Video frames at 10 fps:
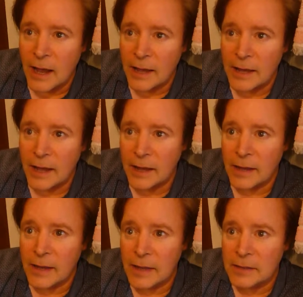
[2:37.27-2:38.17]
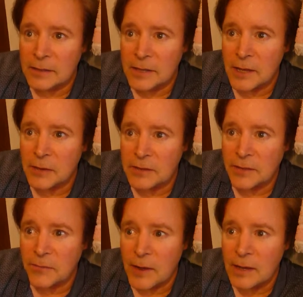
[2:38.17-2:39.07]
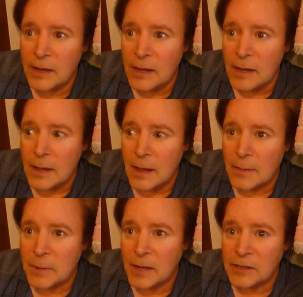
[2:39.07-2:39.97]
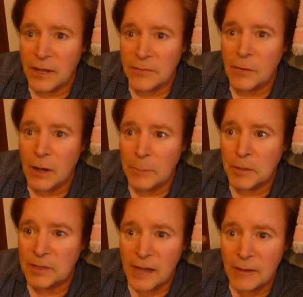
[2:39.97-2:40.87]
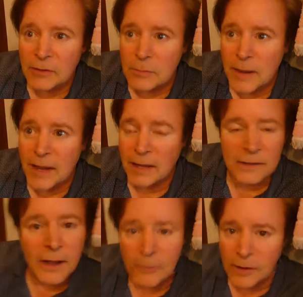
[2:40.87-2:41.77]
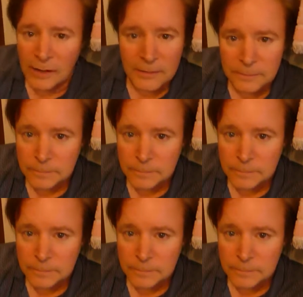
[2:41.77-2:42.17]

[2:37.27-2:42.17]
I, I, I can't take you as a friend uh, because if you put gun to my head, no, uh-uh.